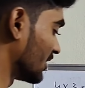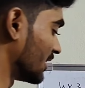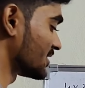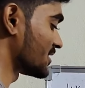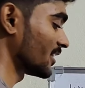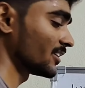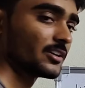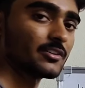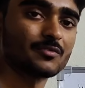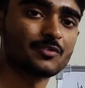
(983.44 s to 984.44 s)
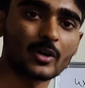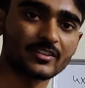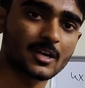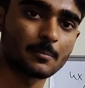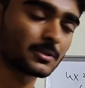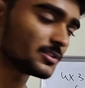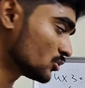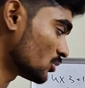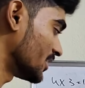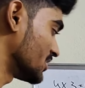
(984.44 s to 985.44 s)
let's take a few
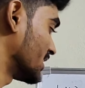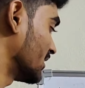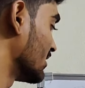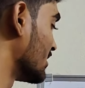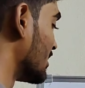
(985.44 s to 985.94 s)
examples to understand.